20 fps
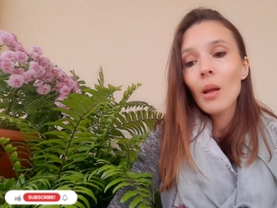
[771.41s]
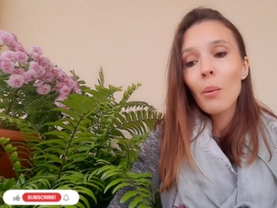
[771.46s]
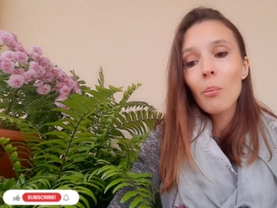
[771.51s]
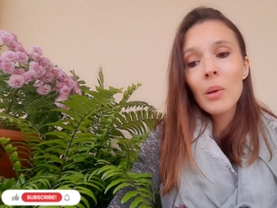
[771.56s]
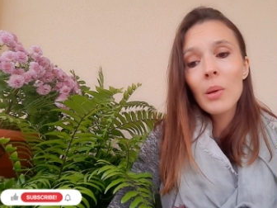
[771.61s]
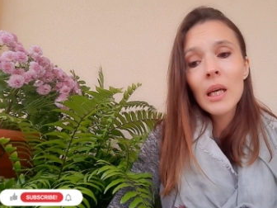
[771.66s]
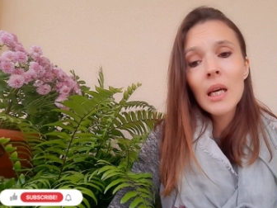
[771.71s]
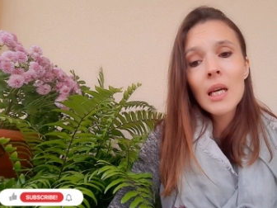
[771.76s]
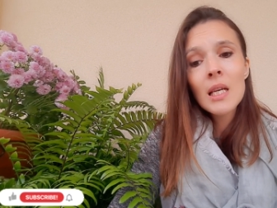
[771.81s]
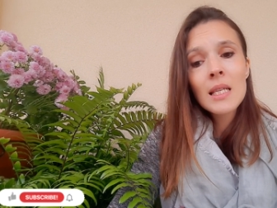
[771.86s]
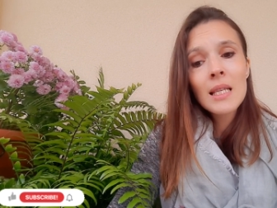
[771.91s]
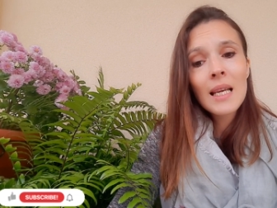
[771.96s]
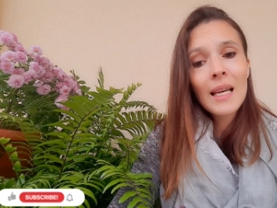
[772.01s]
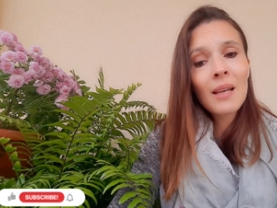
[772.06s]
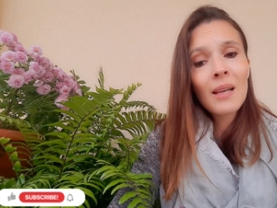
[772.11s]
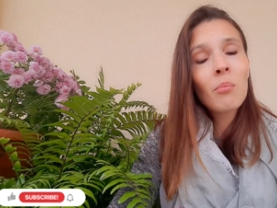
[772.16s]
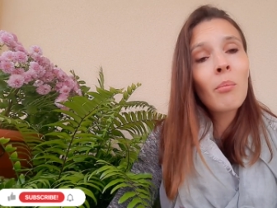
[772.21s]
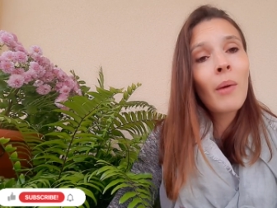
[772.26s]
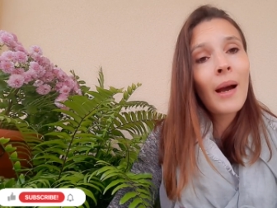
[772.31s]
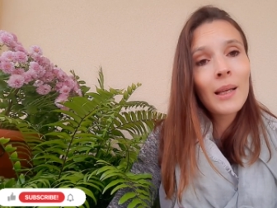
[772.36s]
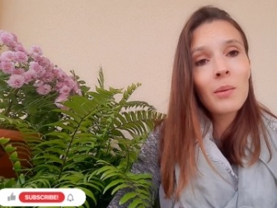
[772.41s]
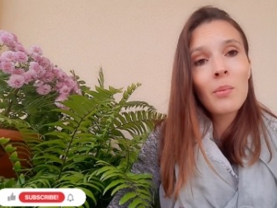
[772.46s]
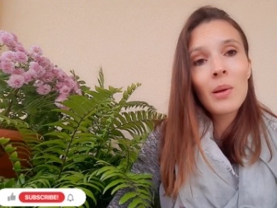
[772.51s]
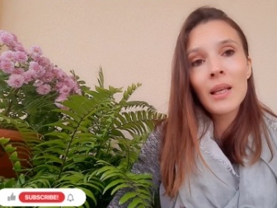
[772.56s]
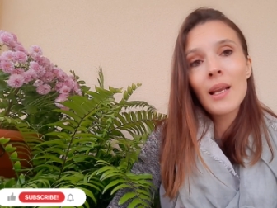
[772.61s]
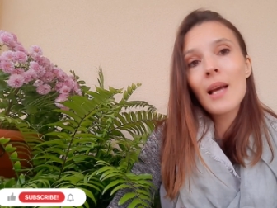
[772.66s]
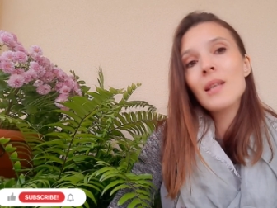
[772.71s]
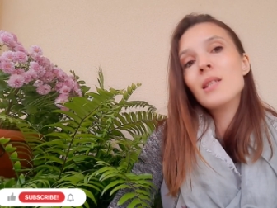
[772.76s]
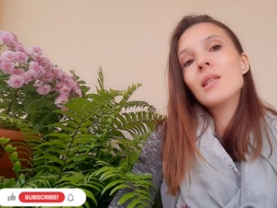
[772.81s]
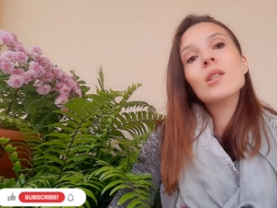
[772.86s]
because it might be
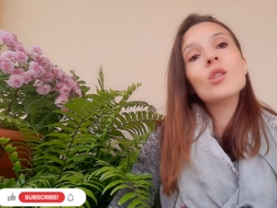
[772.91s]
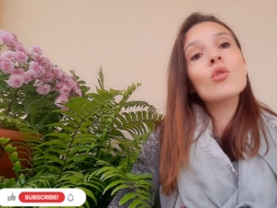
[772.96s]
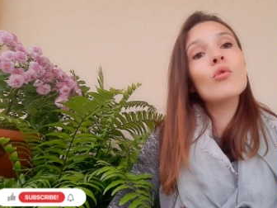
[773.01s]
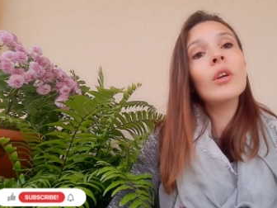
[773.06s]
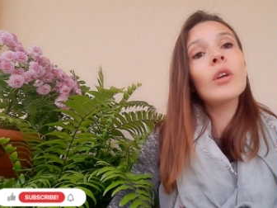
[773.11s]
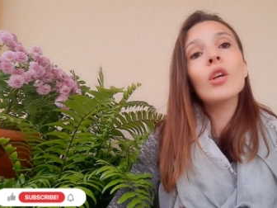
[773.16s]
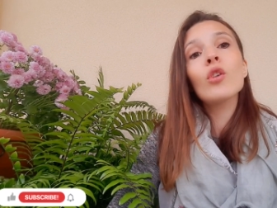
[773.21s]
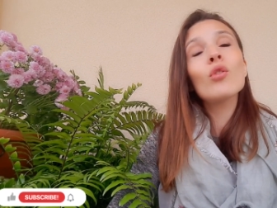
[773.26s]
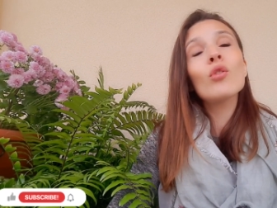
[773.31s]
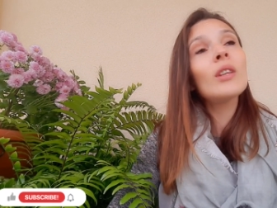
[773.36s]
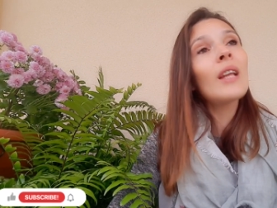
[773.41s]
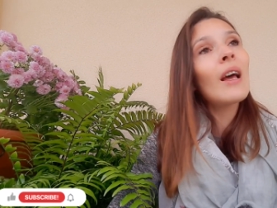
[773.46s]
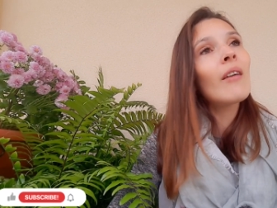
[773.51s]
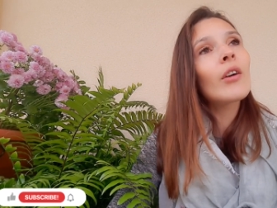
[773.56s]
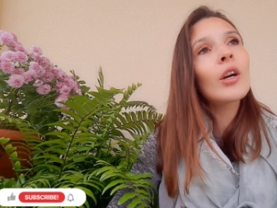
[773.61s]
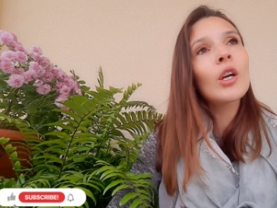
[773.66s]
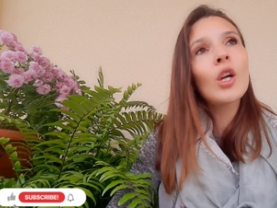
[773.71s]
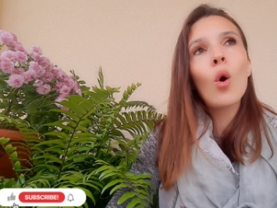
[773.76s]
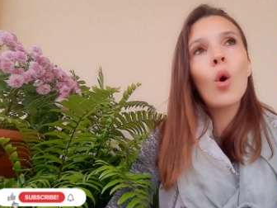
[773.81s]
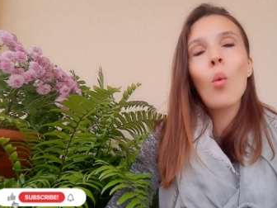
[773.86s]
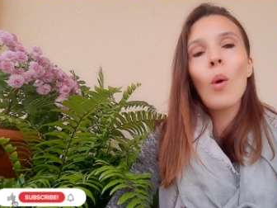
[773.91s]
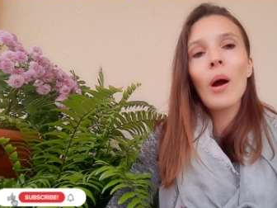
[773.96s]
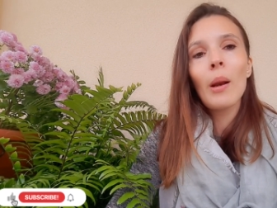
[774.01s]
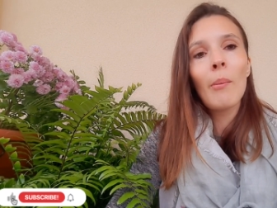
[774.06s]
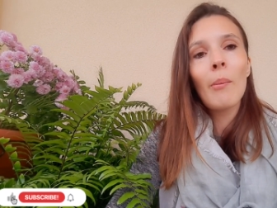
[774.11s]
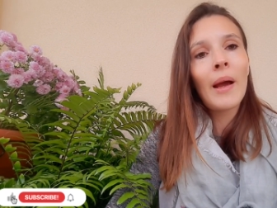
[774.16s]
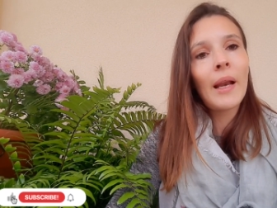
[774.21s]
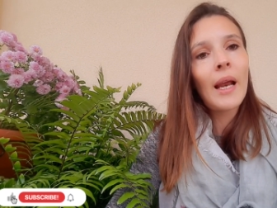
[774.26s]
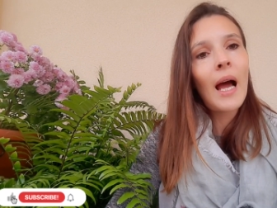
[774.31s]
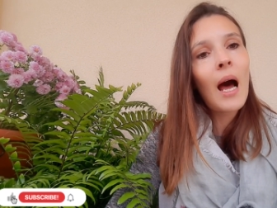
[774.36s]
necessary. You never know what
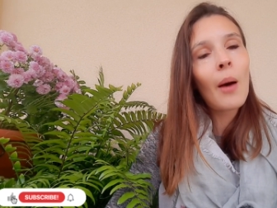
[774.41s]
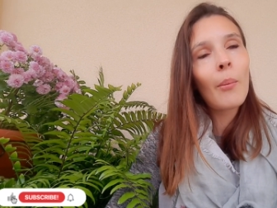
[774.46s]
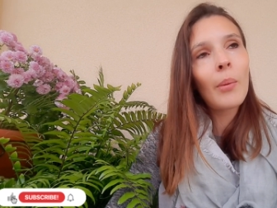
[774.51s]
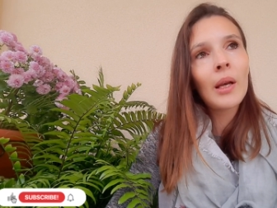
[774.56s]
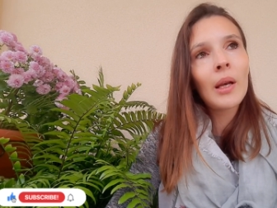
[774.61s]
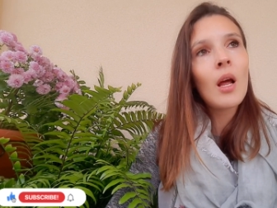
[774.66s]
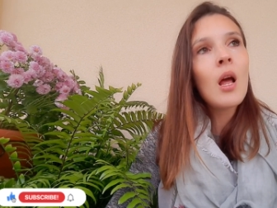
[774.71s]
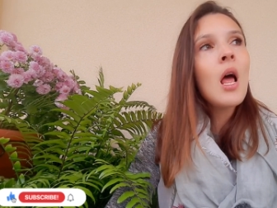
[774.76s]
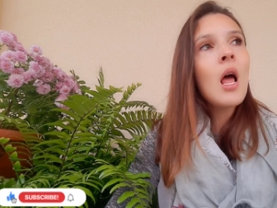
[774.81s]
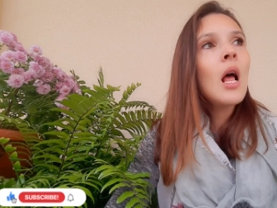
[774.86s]
might happen.